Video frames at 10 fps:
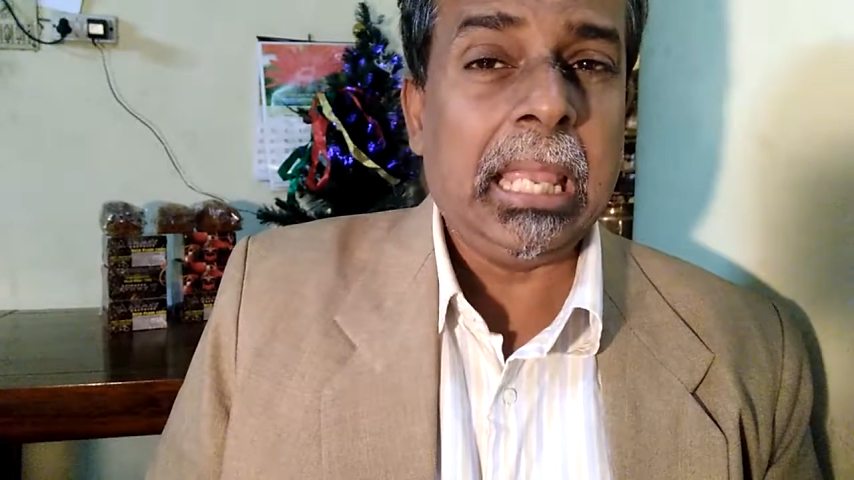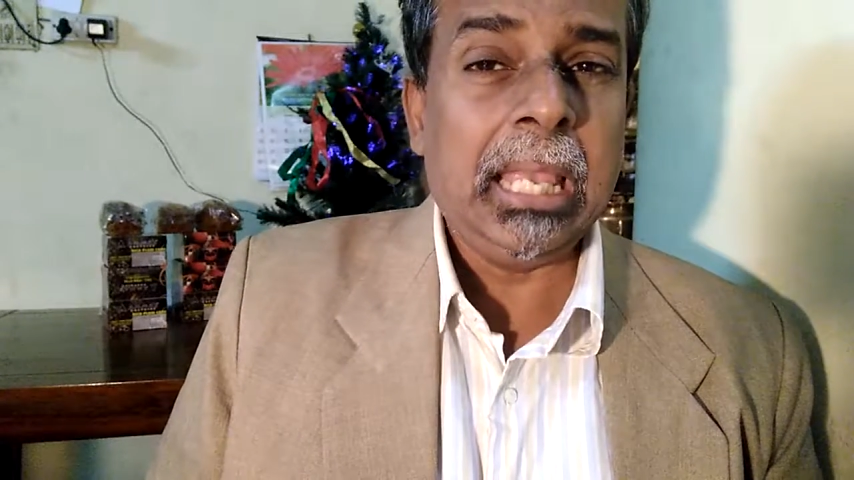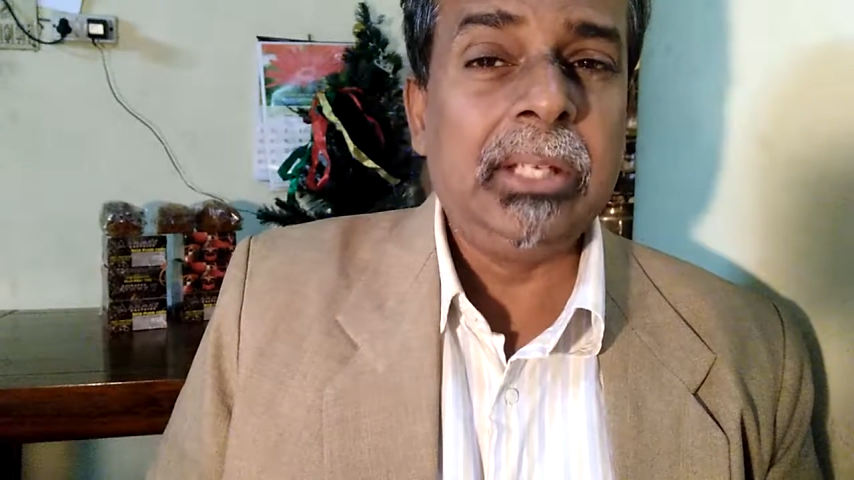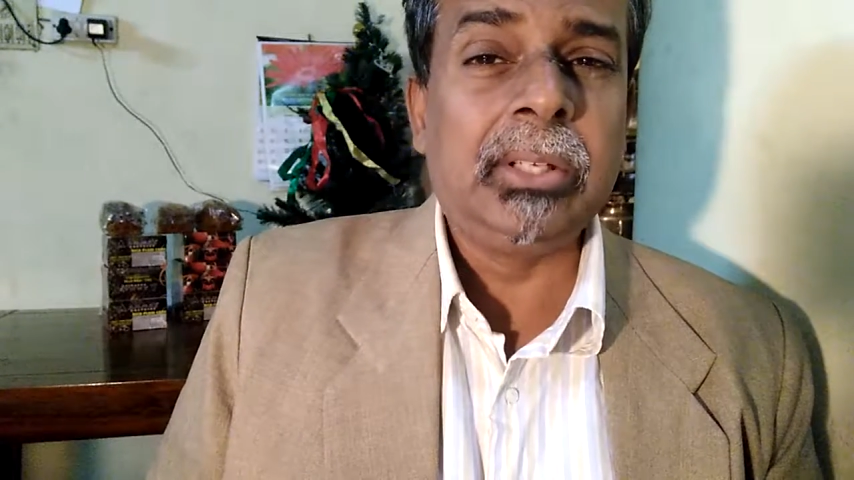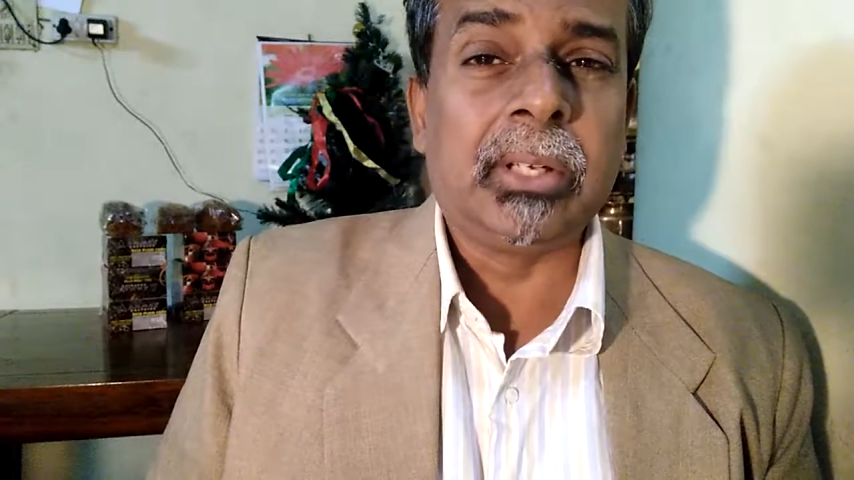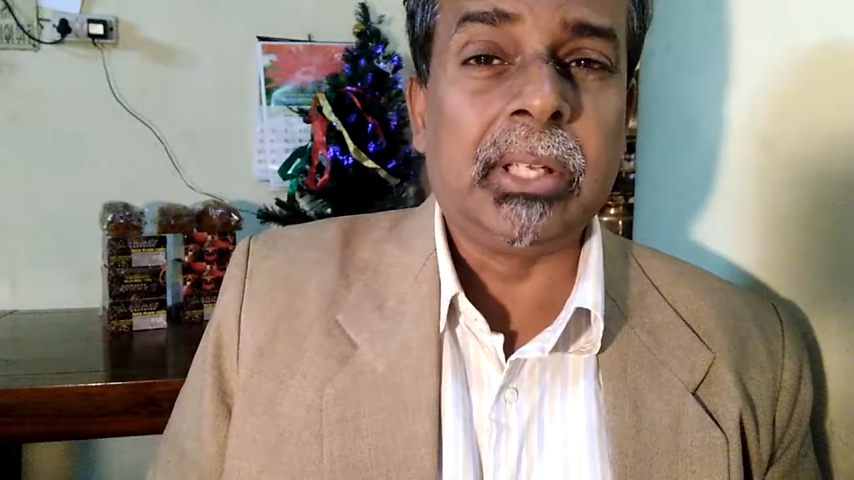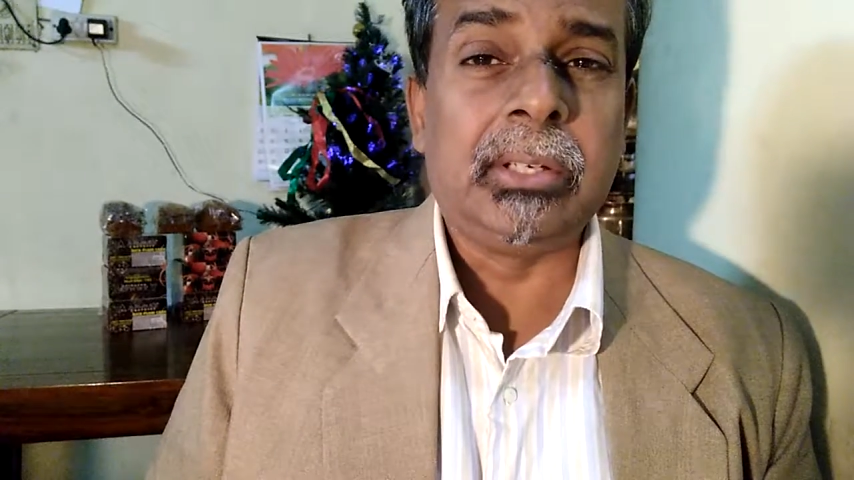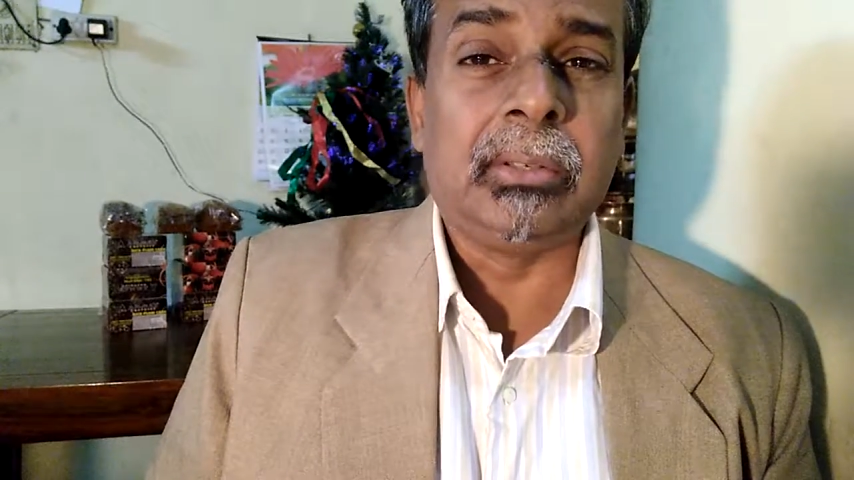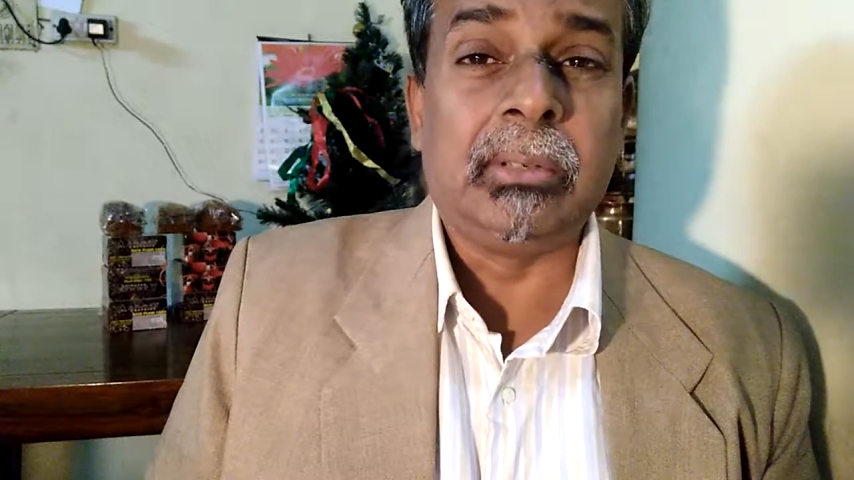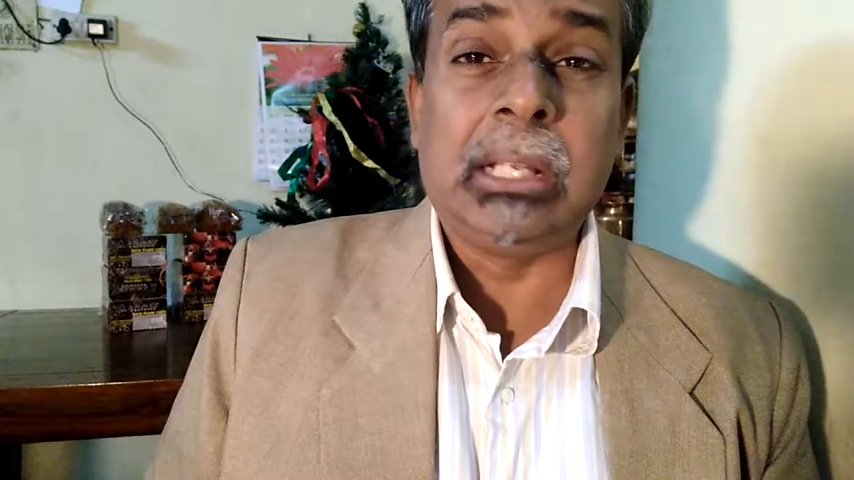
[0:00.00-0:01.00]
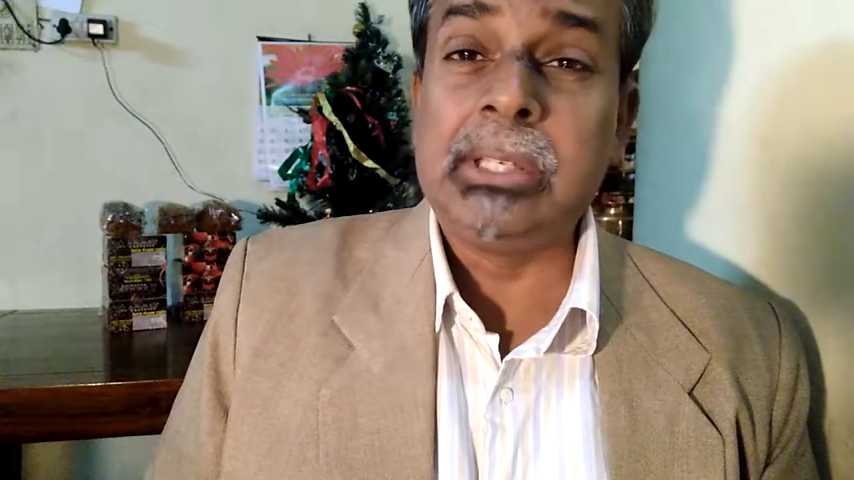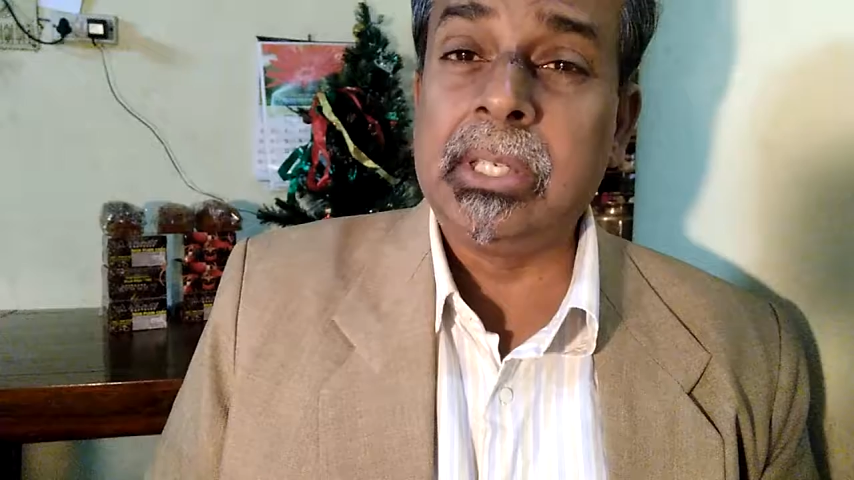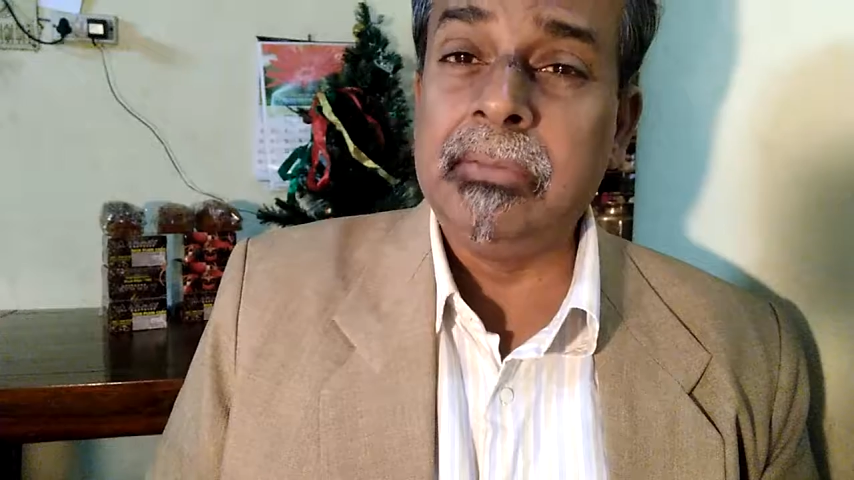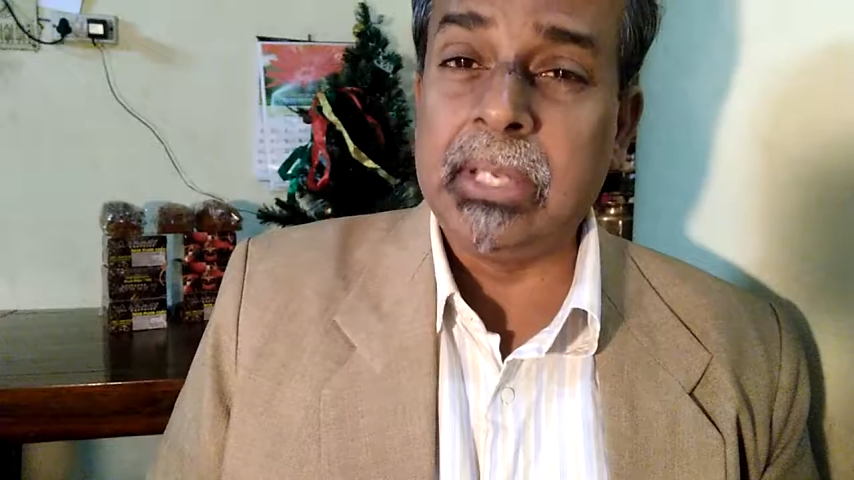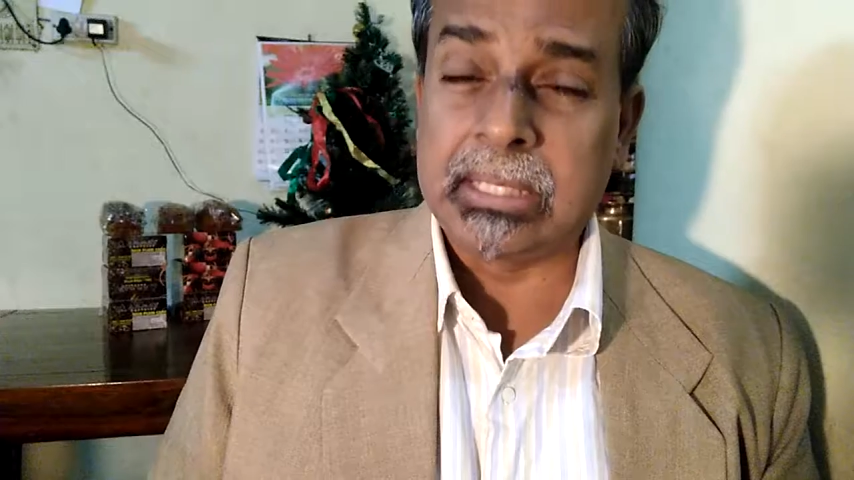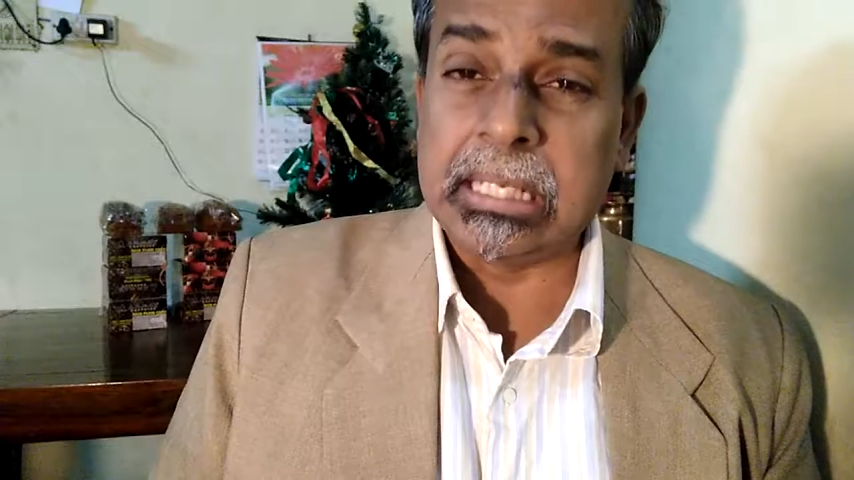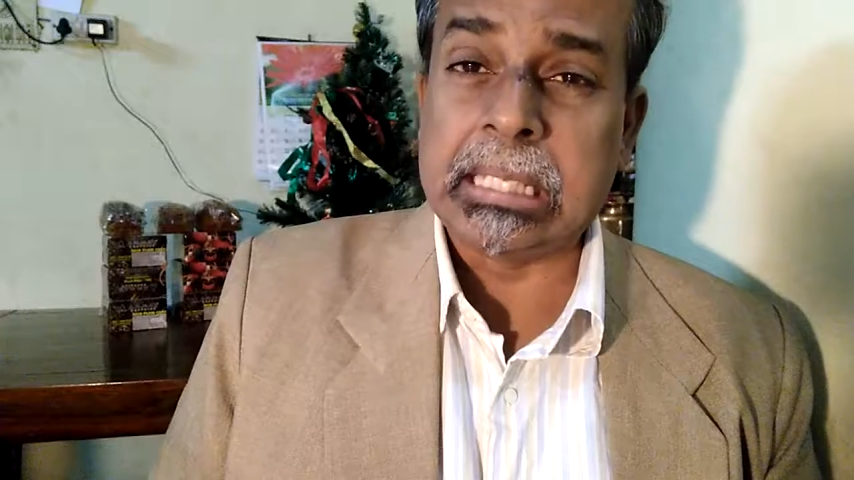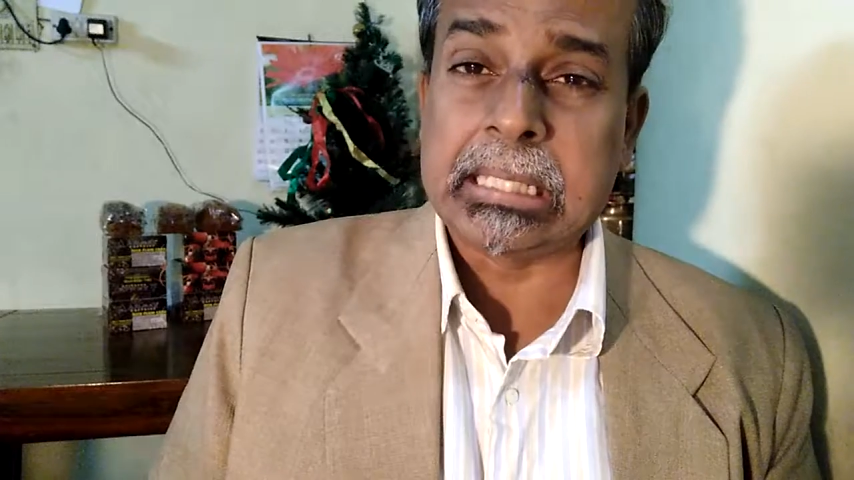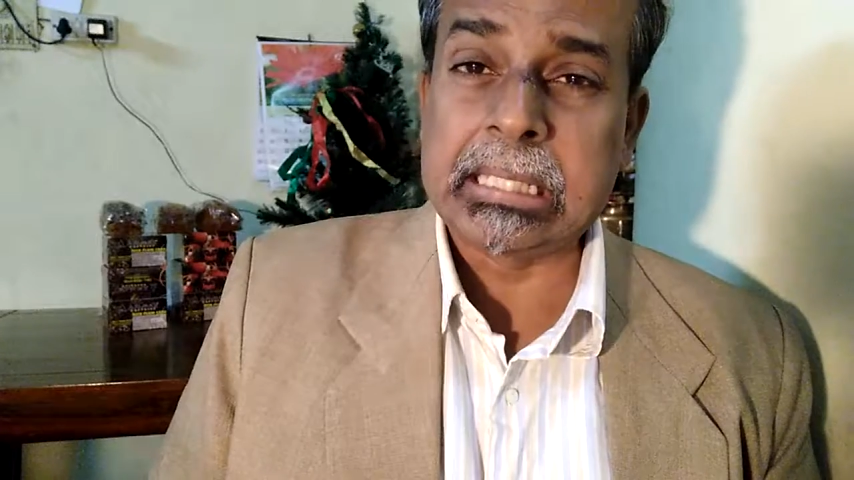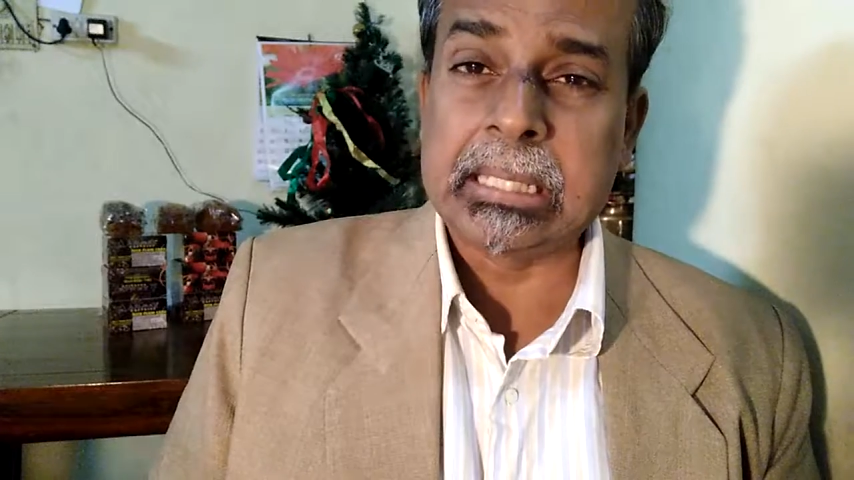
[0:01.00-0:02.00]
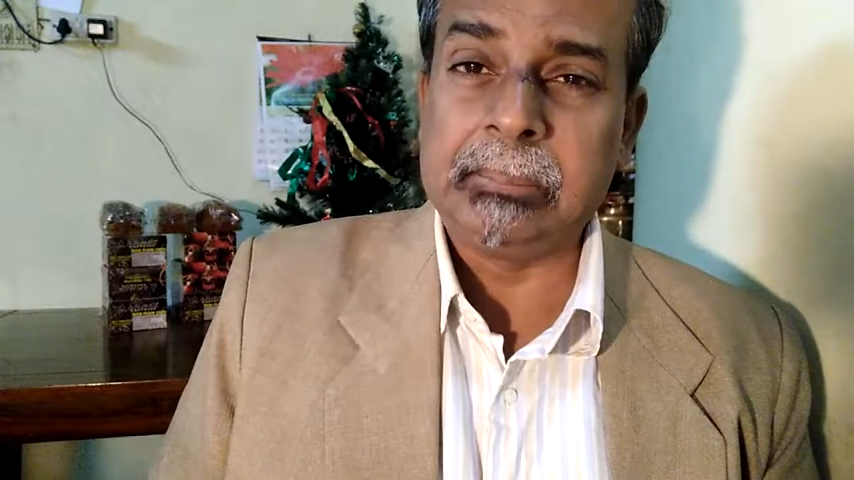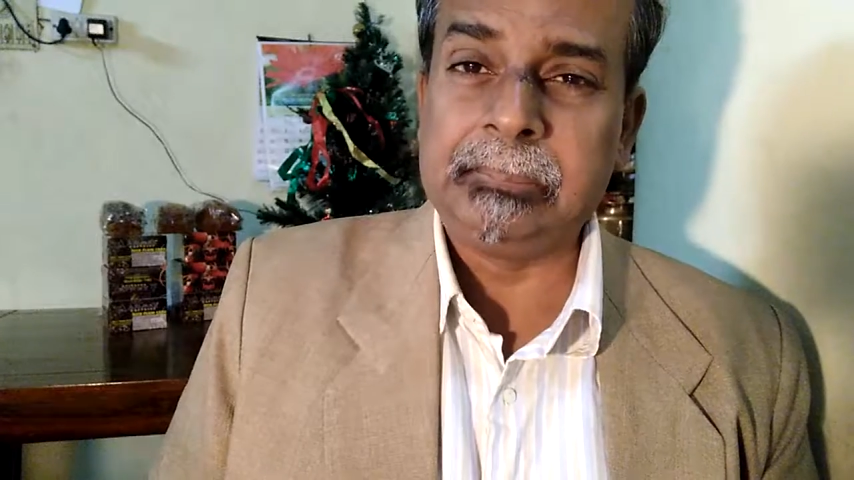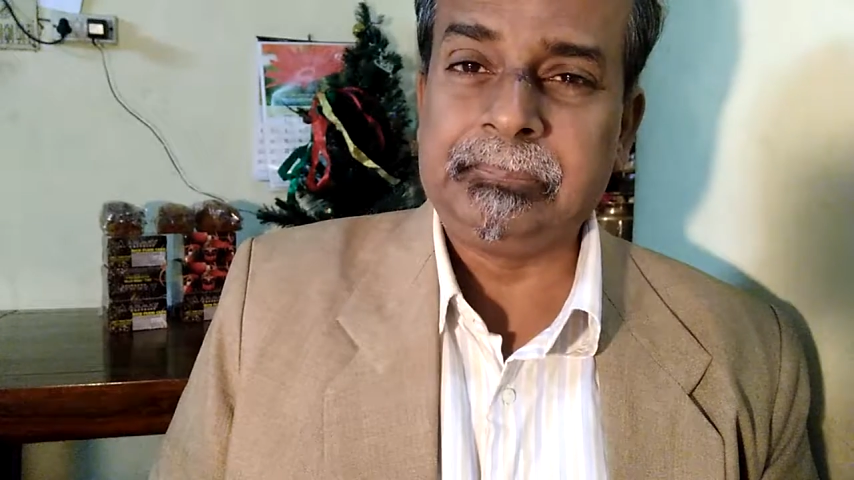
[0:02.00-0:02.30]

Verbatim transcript: enter into lasciviousness.